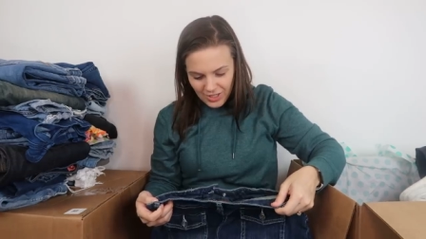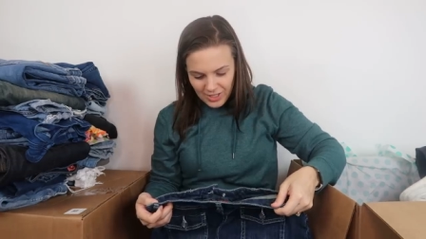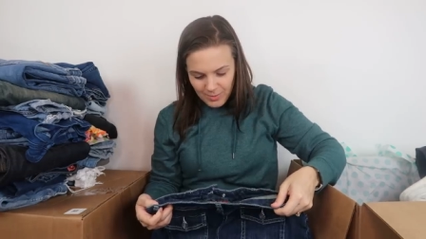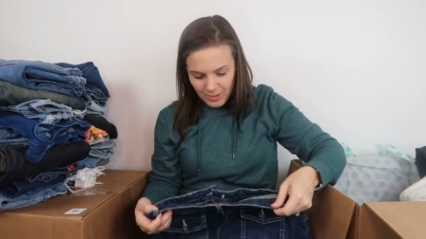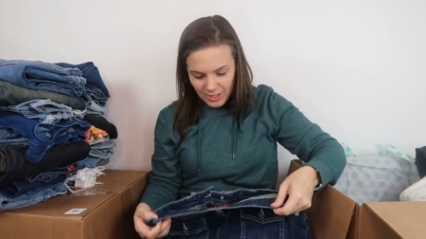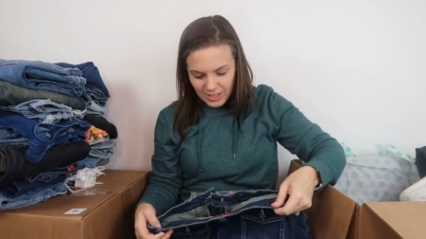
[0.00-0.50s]
It
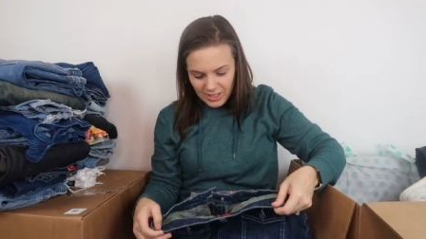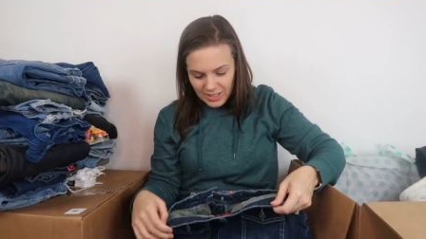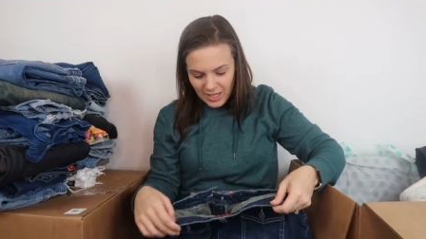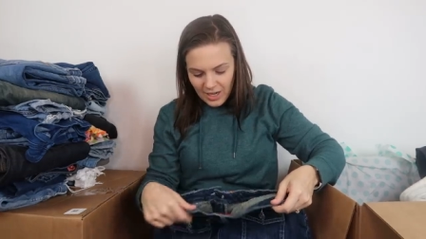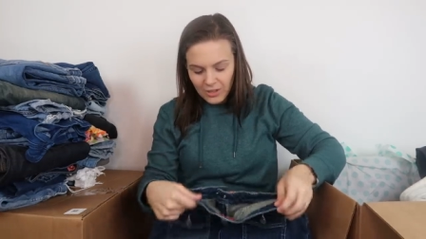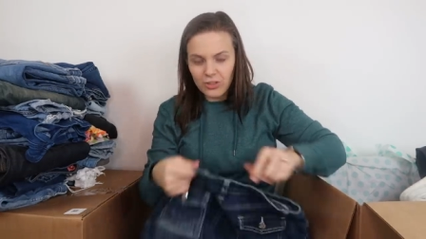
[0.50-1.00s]
is brand
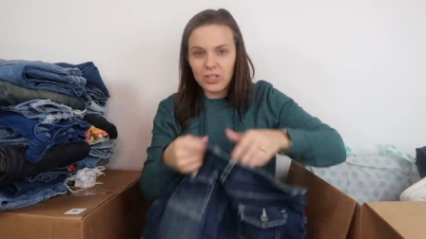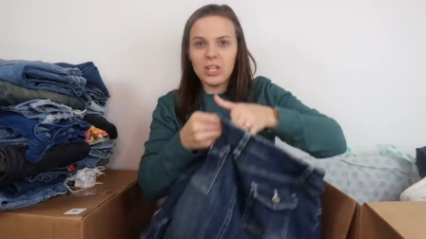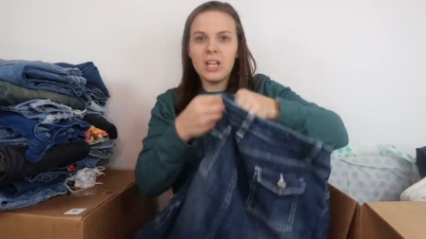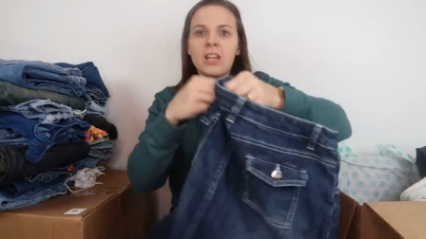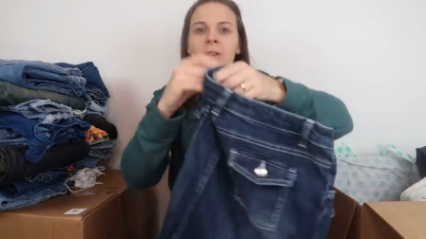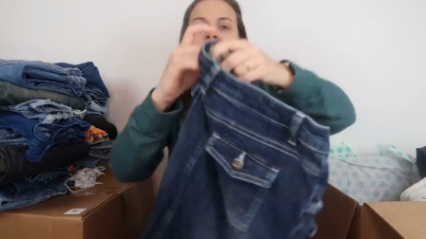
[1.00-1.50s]
Style
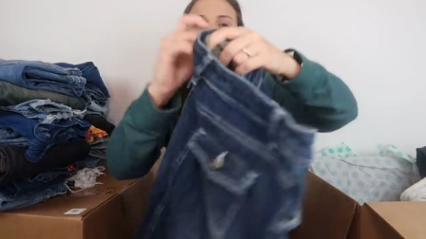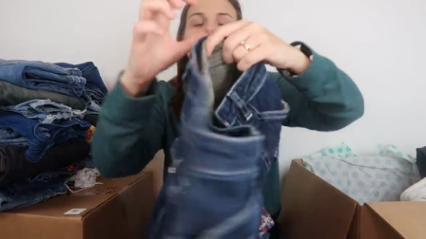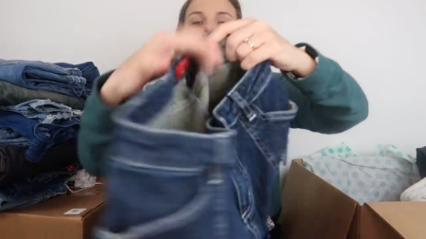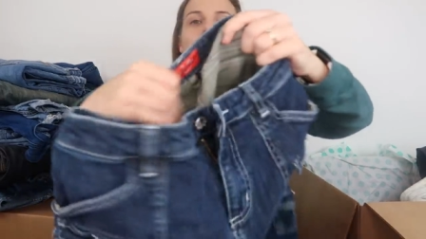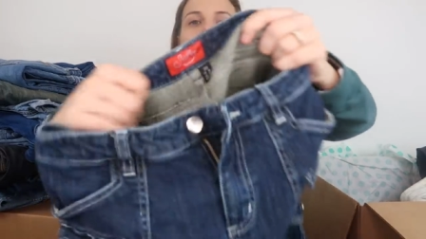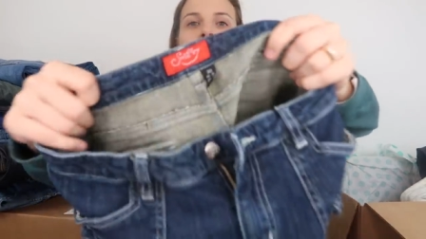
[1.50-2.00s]
J
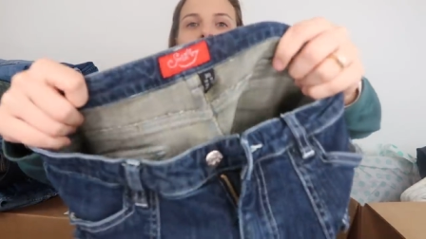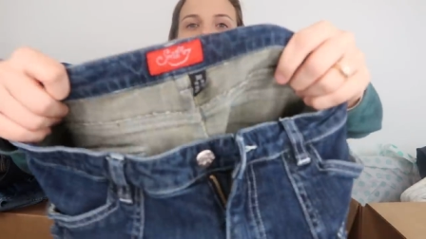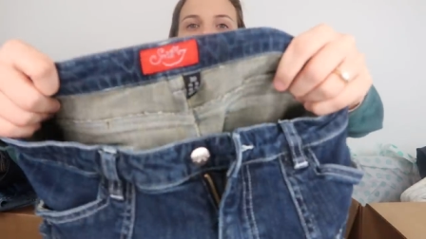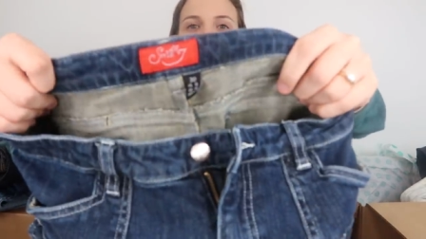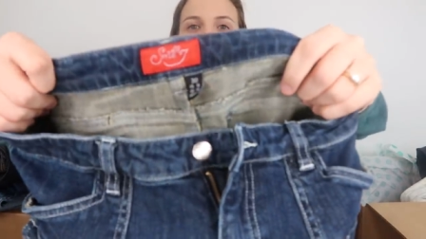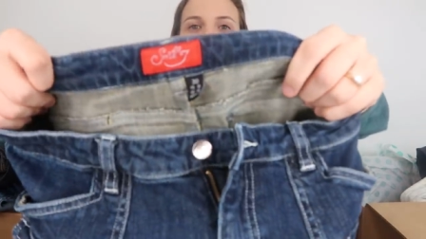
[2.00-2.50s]

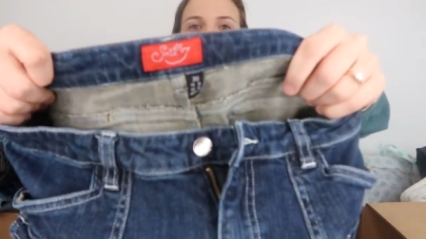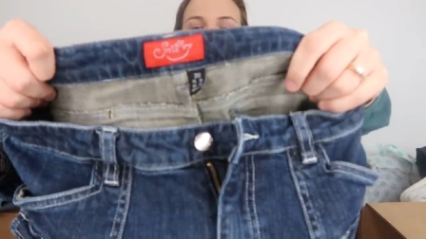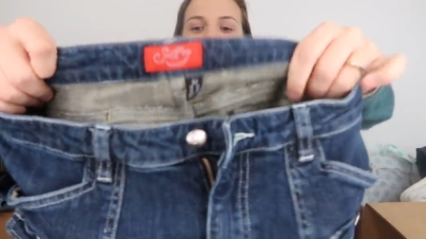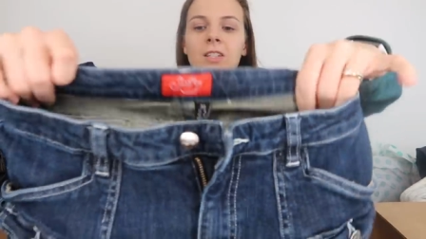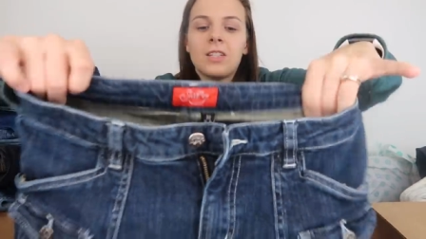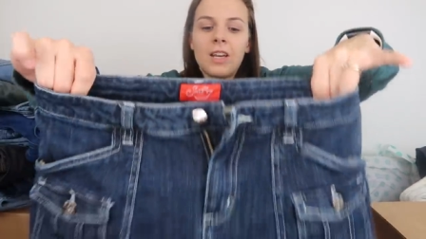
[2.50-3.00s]
in a